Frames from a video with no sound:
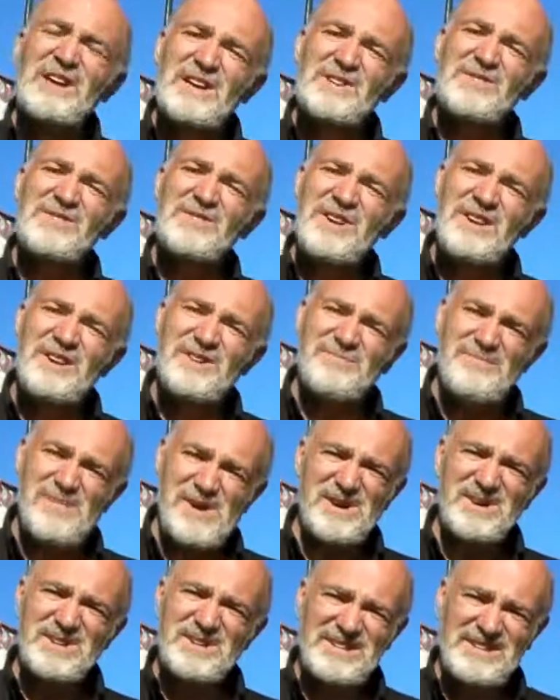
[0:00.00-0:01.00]
as far as
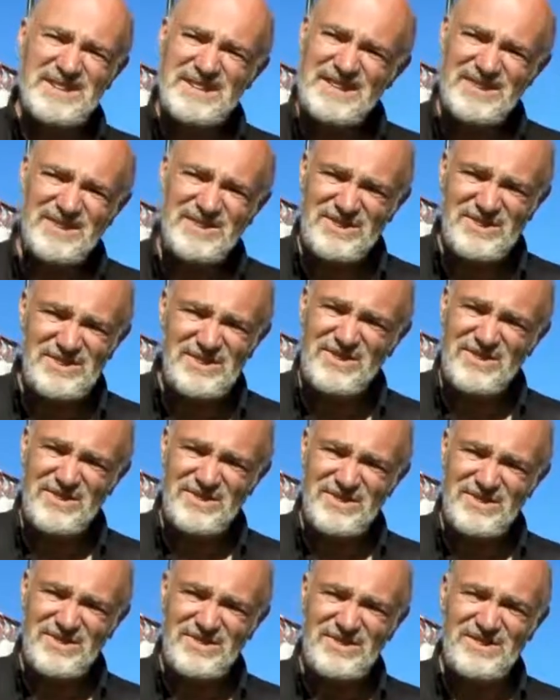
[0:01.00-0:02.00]
marketing is
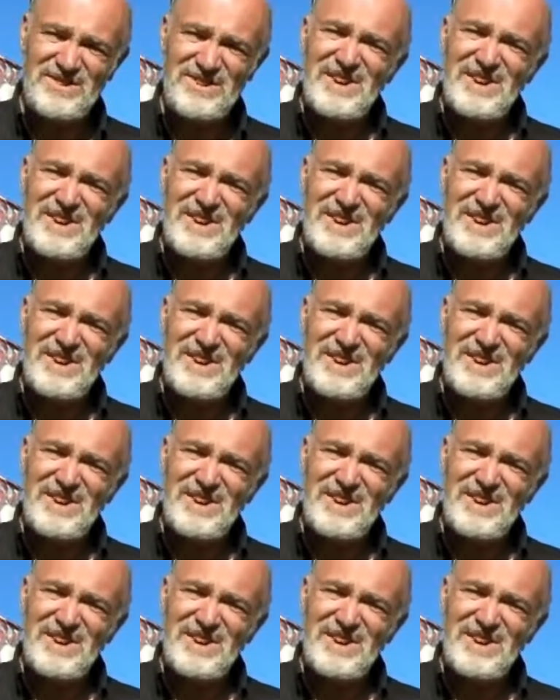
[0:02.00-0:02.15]
concerned.